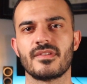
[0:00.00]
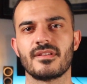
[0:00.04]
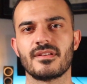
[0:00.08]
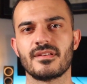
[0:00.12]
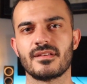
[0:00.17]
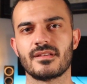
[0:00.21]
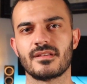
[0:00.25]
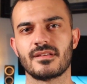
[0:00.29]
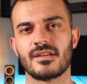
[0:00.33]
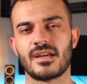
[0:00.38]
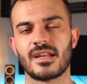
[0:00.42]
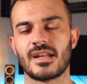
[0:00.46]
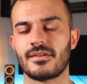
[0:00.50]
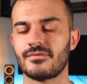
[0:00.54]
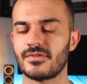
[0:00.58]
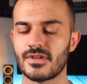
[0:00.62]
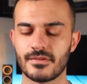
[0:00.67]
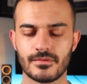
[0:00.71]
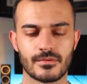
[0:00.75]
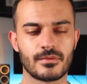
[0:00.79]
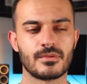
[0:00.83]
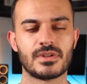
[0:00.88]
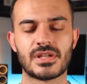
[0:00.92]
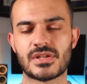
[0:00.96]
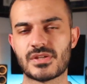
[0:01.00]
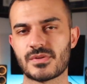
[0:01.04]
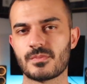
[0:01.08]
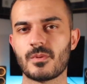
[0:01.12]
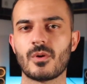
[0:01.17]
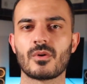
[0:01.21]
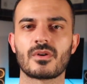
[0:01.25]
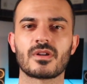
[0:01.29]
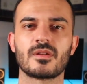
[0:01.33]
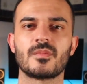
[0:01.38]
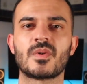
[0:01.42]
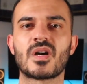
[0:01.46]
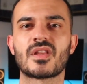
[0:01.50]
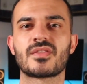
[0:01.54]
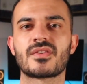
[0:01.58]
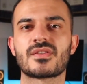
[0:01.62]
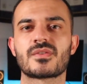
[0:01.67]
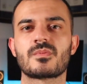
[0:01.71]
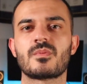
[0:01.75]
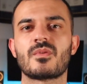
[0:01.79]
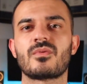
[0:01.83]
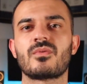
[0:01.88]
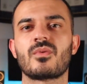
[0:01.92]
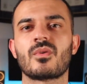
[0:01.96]
And I've never really spoken about
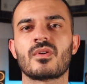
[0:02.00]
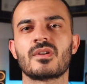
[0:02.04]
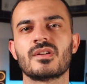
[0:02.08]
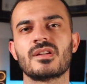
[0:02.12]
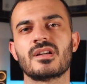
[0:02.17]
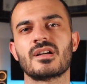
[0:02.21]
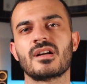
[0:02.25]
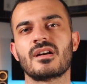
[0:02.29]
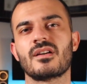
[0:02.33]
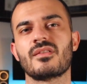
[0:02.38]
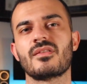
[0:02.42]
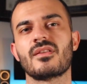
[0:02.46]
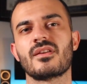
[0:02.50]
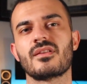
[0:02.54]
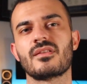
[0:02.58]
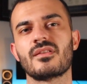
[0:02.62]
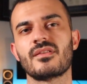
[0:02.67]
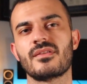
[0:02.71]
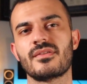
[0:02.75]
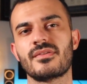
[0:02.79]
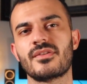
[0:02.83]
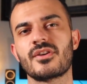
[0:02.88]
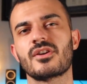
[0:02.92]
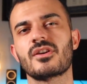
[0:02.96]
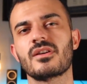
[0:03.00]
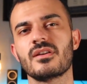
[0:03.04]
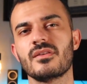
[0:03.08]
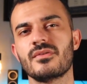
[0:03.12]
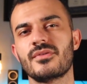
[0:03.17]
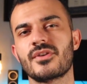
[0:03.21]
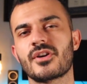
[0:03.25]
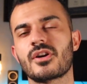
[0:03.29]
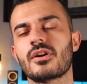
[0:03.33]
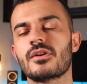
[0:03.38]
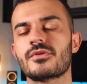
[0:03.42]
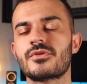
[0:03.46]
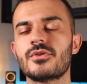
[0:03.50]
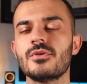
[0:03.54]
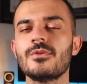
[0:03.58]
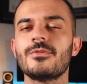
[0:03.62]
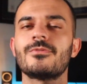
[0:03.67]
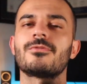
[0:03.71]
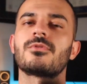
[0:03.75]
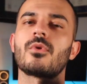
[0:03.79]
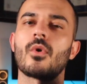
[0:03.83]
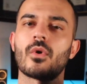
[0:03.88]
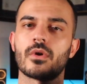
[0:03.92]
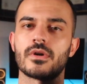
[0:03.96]
this before. There are two
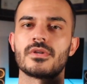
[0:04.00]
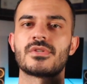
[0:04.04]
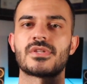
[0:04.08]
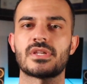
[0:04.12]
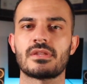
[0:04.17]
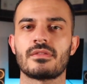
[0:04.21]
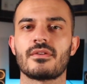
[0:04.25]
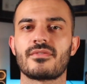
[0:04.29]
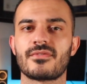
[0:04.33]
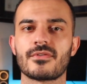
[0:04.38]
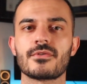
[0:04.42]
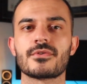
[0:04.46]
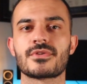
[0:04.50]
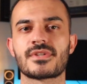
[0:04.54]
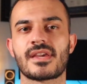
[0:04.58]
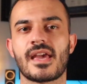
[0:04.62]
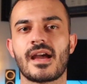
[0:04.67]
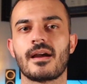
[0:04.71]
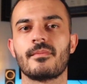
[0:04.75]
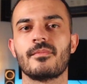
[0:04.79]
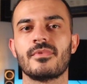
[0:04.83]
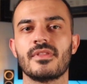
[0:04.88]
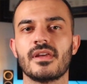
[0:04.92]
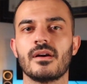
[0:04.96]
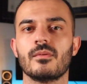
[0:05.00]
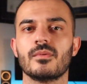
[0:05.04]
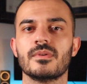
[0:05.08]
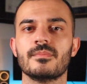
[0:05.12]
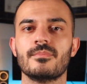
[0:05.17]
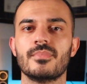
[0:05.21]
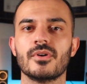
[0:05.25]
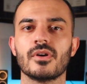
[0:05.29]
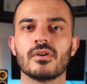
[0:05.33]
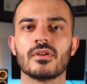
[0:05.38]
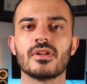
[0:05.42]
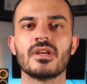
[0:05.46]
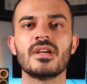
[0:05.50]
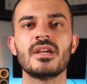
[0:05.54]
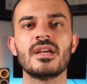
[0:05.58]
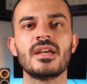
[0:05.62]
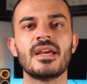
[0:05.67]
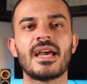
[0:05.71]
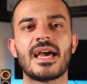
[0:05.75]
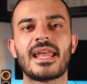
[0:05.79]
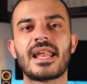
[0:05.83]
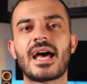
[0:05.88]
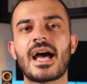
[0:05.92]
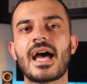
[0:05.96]
floors in the first cabin that we built,
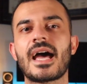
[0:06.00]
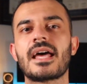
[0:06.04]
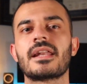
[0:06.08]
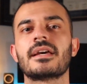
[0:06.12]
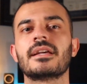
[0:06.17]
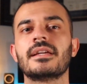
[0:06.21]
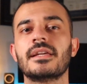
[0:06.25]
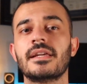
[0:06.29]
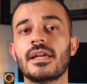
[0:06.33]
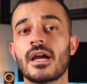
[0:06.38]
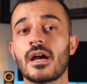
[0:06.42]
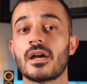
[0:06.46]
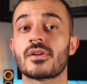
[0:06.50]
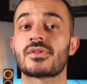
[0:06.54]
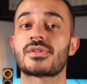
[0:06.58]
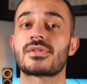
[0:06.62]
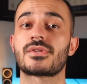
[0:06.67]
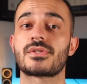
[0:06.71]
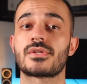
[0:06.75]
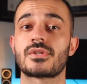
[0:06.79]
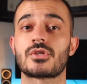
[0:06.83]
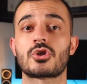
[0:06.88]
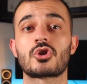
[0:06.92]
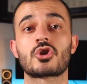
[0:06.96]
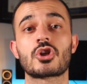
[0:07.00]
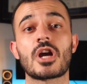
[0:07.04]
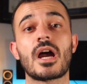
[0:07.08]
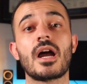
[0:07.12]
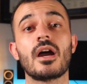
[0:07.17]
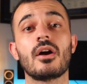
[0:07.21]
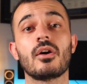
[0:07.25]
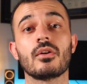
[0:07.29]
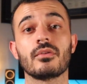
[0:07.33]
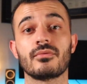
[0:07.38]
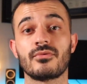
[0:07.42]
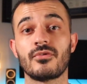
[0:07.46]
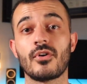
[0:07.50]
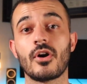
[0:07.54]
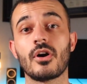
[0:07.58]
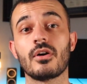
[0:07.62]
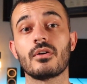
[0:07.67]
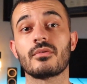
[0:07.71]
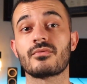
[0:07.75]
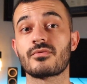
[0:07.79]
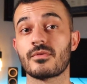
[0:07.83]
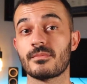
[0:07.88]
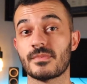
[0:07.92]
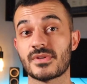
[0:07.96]
and I had a guest's child
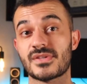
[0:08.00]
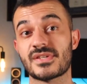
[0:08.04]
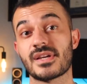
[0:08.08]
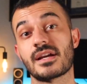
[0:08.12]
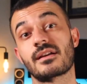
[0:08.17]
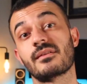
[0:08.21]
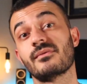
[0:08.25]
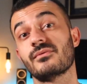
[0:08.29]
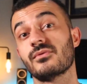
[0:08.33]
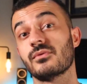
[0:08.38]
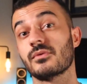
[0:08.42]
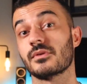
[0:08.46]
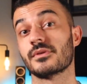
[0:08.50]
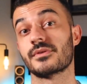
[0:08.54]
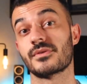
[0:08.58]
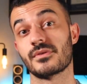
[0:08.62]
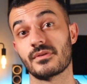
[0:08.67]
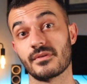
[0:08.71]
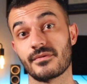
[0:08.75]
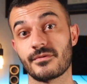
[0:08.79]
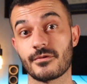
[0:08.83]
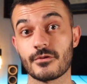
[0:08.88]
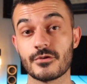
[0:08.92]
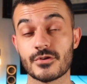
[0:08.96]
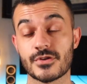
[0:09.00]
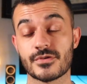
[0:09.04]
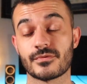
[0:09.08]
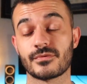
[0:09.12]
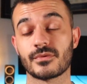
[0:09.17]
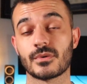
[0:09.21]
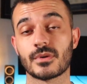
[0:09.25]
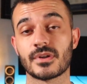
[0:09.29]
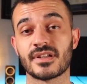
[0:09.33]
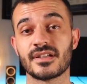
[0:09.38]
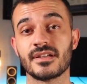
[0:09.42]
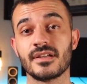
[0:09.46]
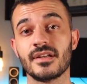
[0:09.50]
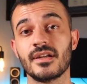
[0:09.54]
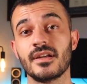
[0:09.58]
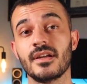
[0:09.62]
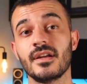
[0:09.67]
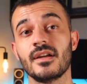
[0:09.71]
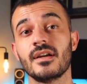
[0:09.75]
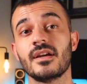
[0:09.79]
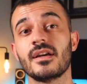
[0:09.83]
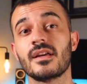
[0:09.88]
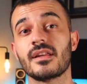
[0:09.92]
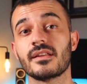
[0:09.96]
fall from the second floor to the first floor.
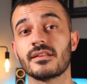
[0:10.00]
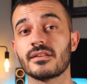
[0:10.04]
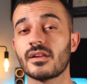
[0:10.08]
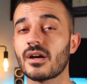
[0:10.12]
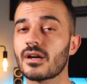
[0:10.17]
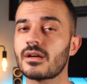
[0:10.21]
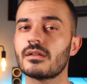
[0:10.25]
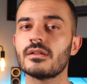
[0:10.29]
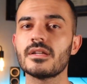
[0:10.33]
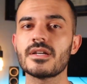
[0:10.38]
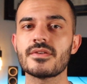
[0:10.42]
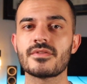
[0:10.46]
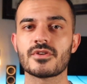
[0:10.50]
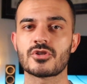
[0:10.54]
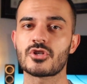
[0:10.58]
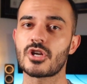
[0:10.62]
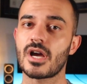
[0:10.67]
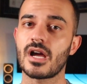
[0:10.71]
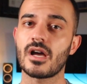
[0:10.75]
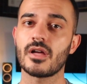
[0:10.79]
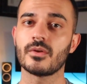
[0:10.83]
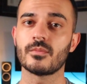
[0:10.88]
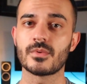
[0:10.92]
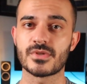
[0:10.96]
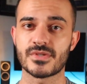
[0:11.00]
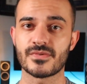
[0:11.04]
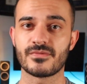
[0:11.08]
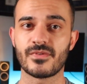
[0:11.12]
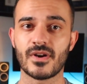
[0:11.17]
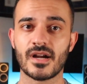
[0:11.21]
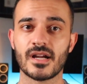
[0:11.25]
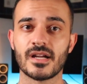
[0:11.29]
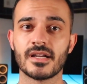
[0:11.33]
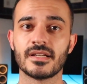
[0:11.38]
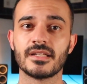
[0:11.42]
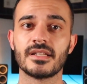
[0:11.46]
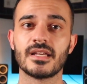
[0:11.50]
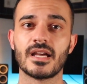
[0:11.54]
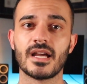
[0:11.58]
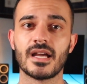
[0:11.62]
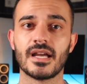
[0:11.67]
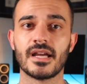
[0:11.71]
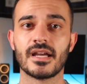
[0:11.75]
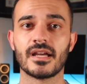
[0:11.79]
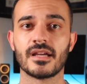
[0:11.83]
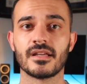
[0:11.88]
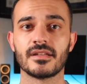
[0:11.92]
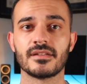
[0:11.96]
Luckily, the child was fine
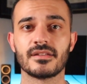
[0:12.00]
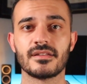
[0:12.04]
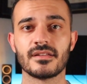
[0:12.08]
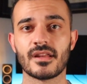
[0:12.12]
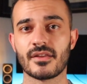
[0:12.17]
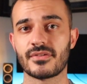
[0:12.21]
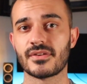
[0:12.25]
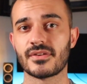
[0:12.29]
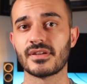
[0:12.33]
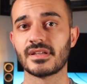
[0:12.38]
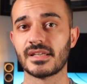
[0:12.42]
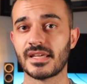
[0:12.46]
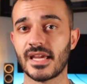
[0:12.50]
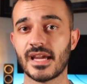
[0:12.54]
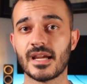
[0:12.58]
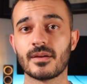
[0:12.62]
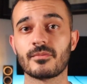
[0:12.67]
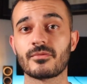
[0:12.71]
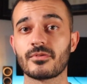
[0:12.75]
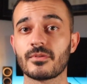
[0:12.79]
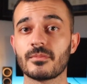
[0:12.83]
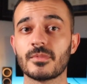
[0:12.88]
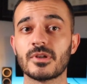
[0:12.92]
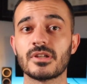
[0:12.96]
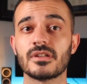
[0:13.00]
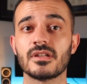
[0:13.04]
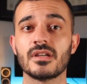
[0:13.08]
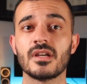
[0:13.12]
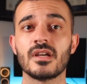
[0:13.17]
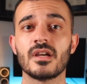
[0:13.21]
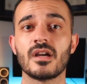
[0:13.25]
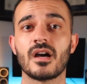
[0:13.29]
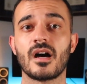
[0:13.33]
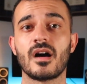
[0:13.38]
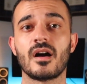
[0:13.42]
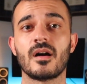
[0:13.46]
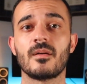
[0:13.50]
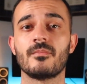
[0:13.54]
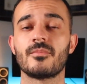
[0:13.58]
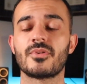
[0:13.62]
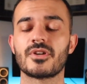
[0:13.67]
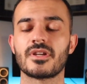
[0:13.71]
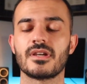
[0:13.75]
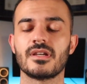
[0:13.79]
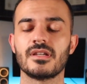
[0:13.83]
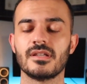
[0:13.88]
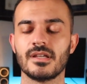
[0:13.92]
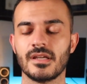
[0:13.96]
and nothing came from it, but
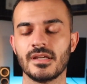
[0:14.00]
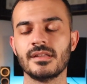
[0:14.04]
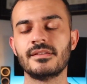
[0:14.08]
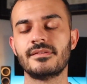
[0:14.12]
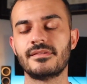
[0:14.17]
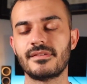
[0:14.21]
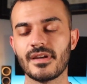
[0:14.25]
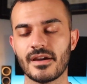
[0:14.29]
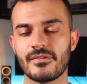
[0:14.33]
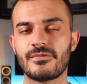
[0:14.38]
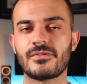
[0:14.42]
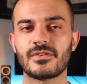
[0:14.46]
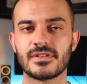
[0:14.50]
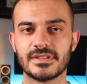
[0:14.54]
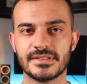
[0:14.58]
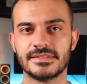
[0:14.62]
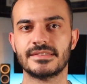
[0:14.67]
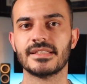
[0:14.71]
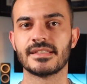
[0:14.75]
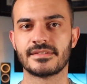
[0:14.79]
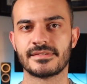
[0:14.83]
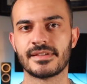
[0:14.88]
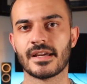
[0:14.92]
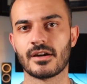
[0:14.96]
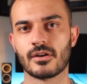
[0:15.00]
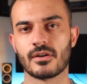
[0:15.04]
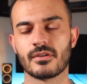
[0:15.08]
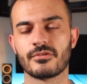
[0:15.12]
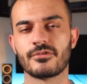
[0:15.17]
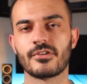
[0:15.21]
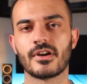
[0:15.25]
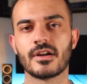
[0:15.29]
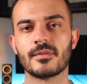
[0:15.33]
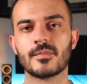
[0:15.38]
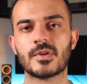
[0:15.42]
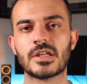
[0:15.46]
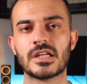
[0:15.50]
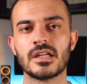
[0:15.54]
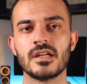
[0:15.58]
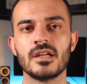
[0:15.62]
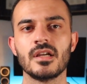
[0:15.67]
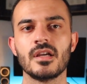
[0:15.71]
it definitely did terrify me.